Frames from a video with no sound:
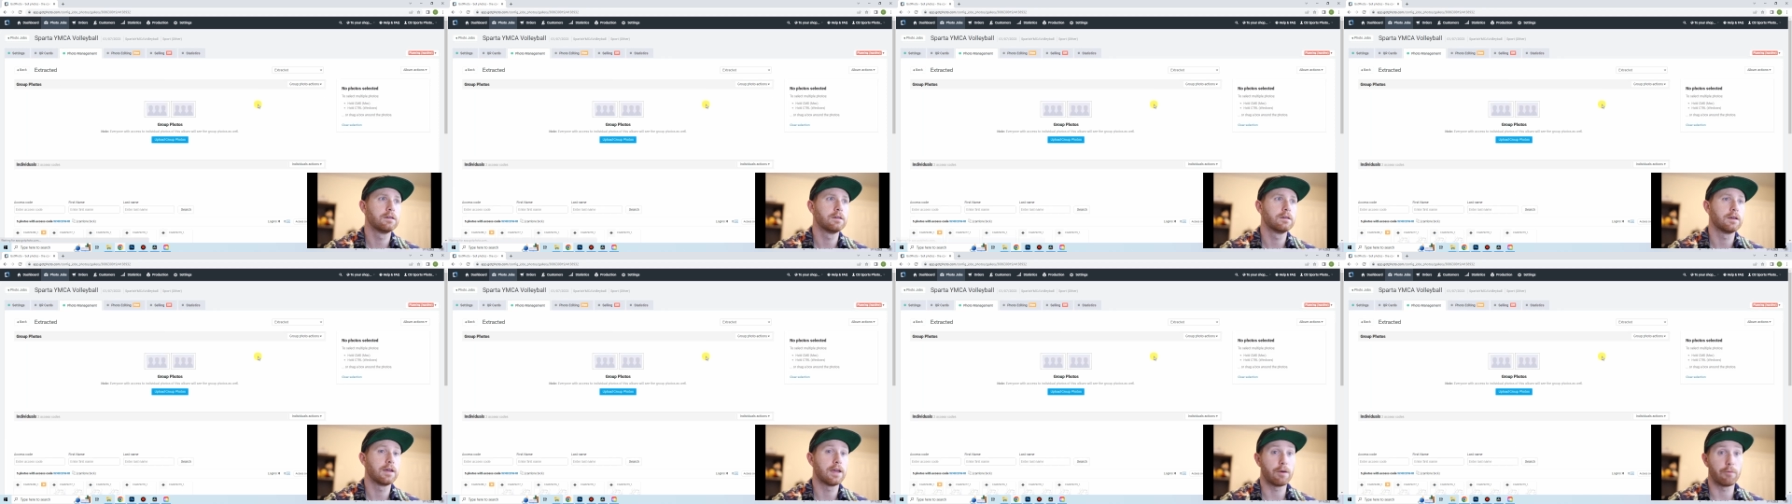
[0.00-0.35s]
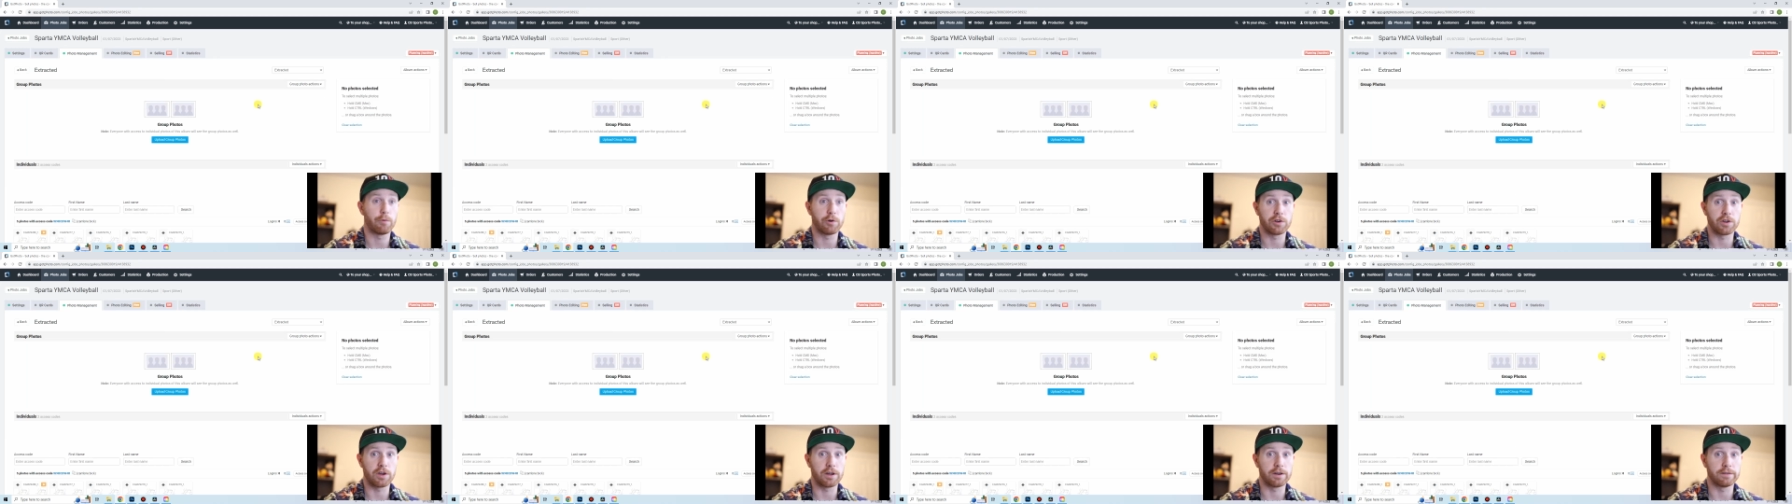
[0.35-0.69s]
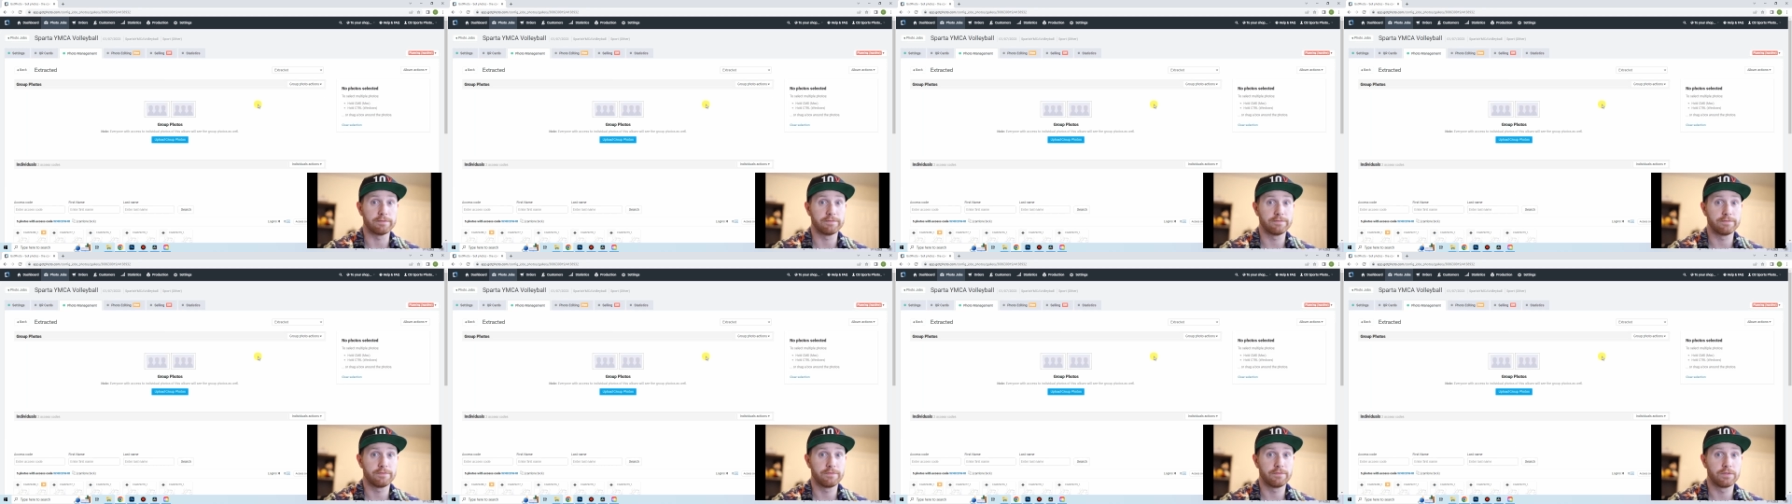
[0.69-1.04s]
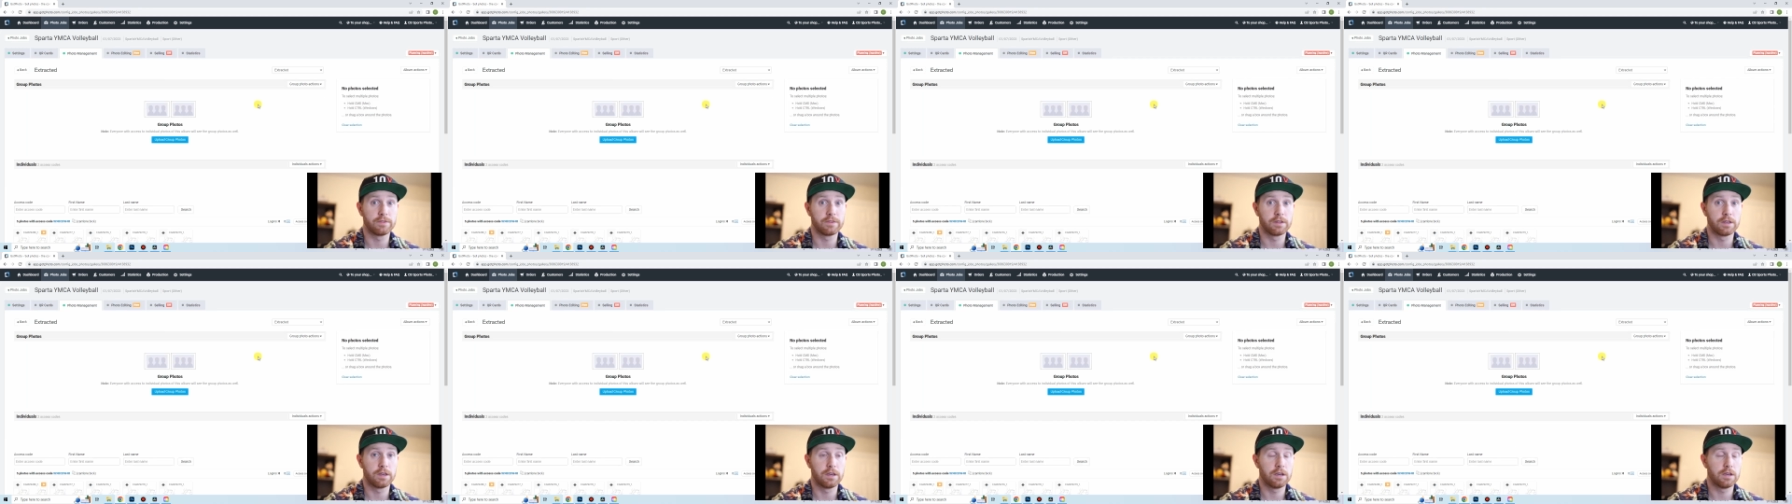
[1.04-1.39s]
And we're done.
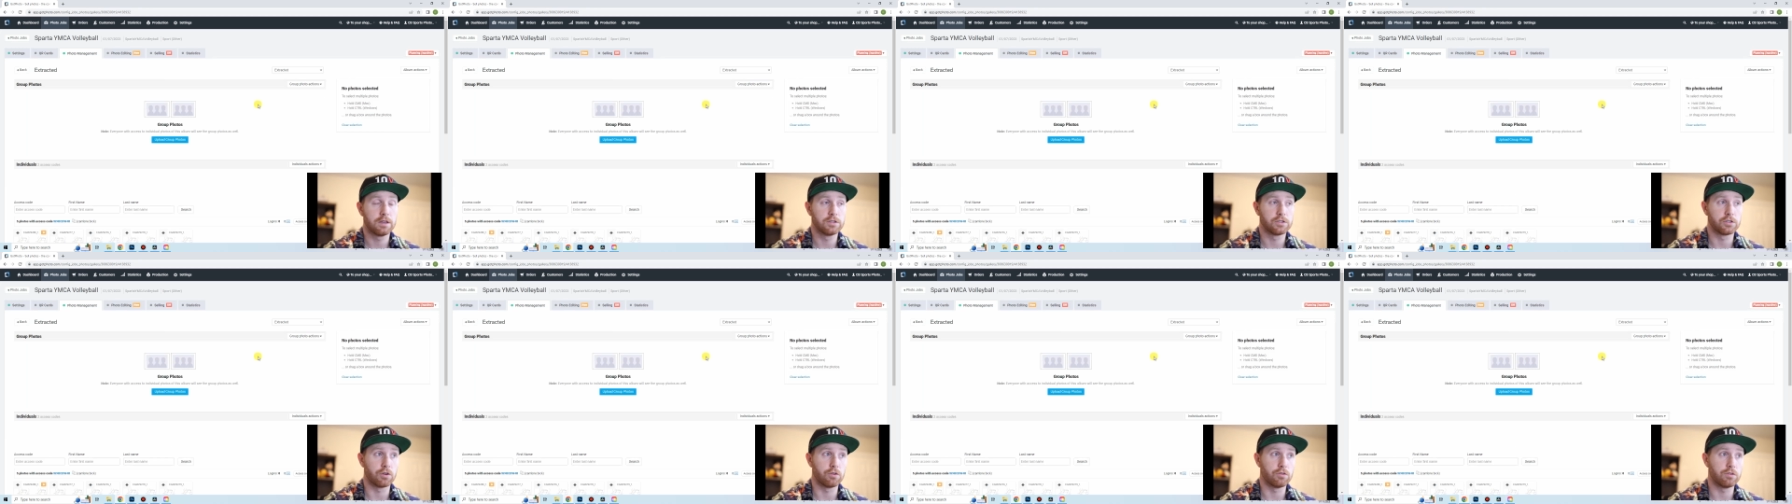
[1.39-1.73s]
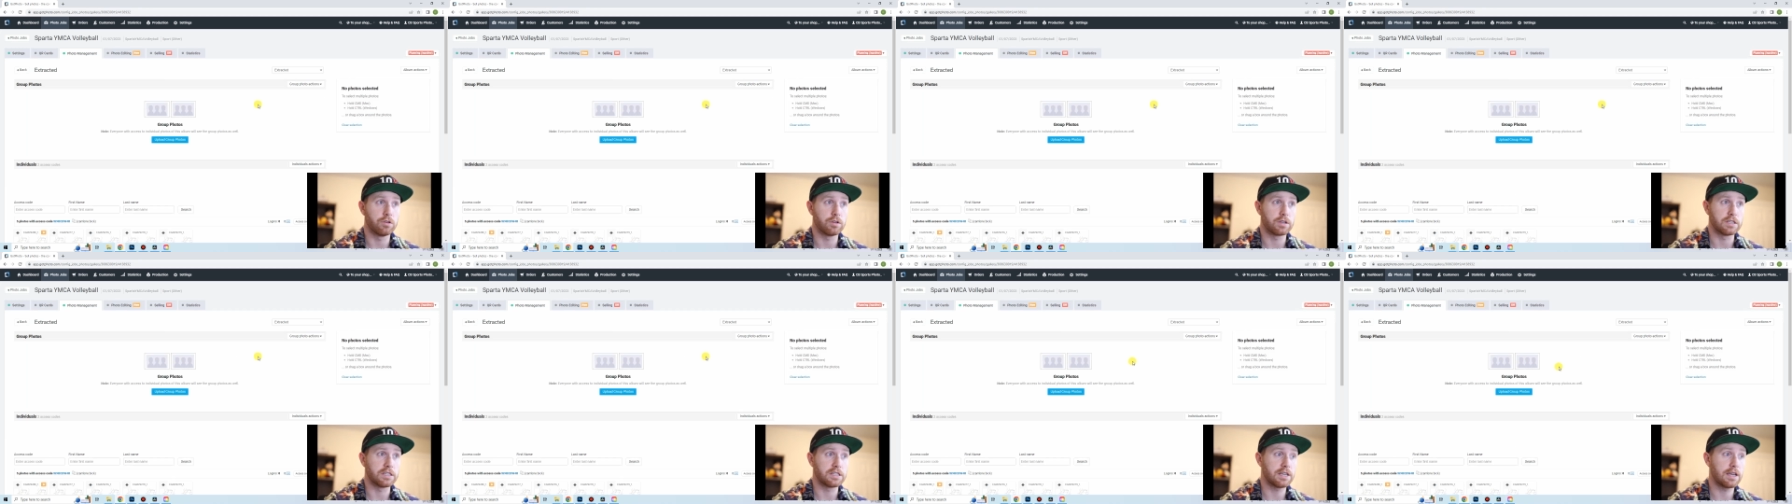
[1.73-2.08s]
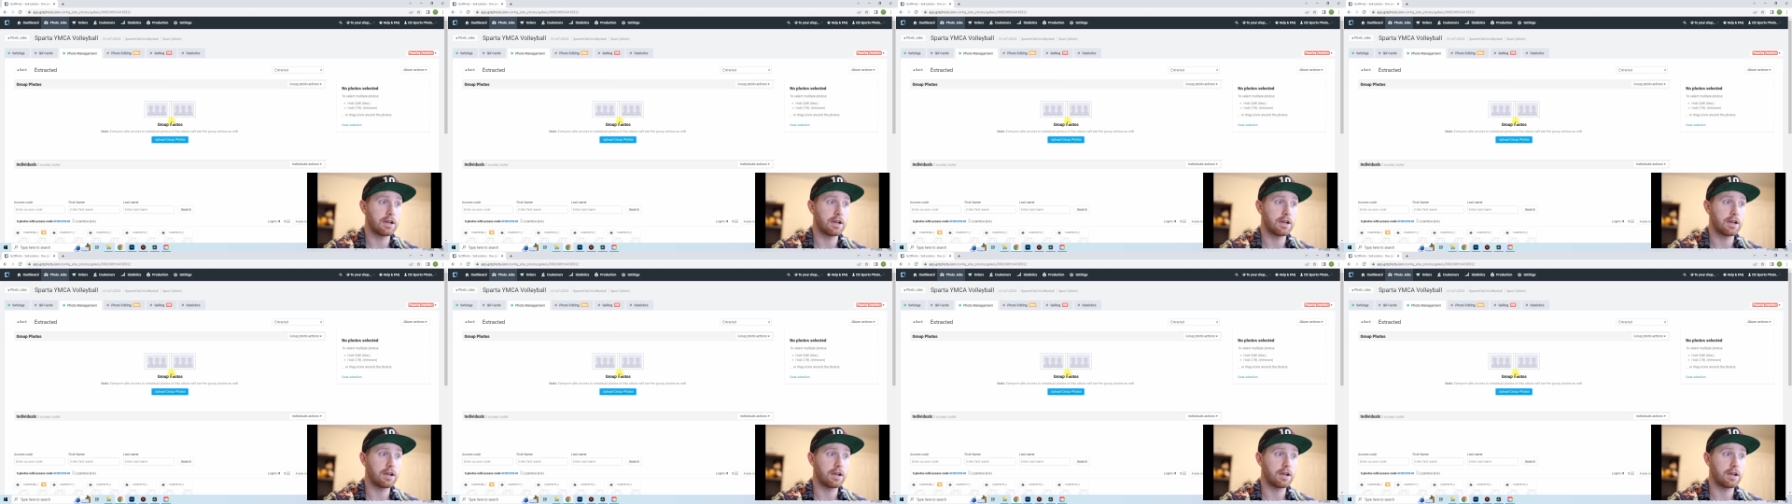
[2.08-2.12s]
So you can see